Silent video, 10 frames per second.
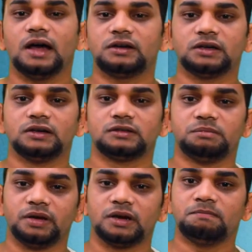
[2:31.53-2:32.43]
articles
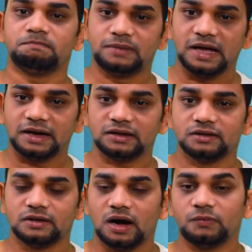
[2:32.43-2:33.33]
become
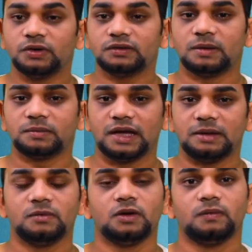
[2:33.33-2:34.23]
black after some
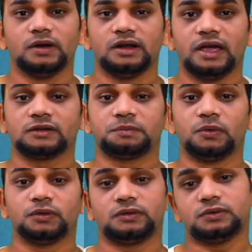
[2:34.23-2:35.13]
time when
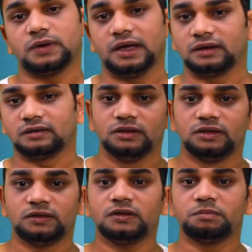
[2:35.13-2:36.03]
exposed to air.
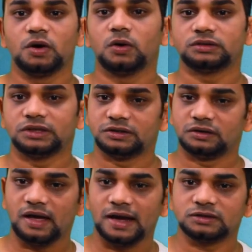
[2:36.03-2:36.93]
This is because it
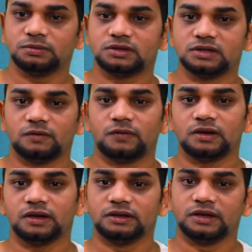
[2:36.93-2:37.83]
reacts with
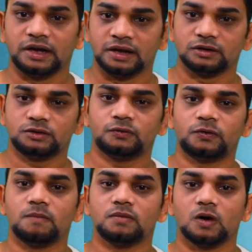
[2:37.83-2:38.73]
sulfur in the air to
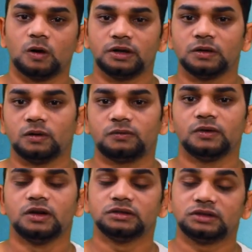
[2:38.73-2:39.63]
form coating of
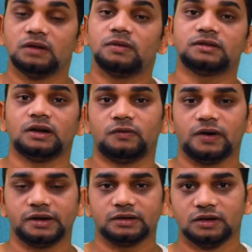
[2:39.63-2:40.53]
silver
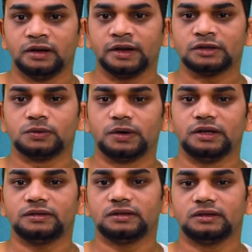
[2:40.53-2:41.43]
sulfide. Next one
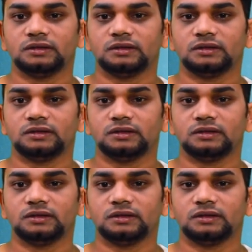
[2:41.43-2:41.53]
is